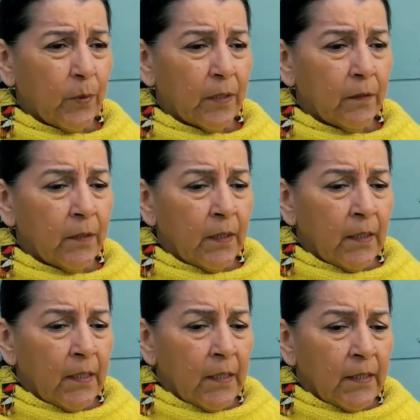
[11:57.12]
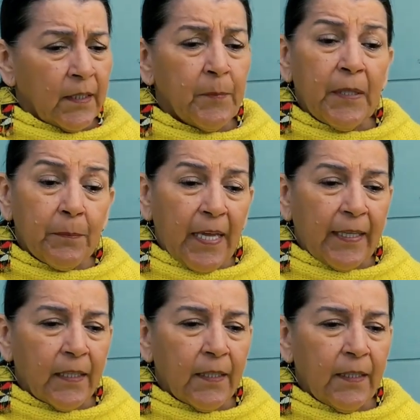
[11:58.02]
where, to me,
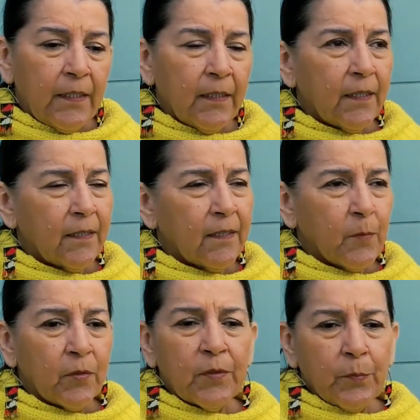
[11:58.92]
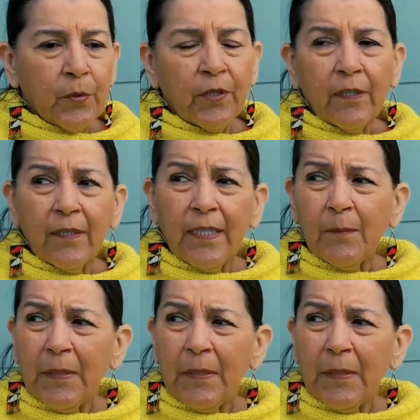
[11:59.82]
blanketing is the most important thing,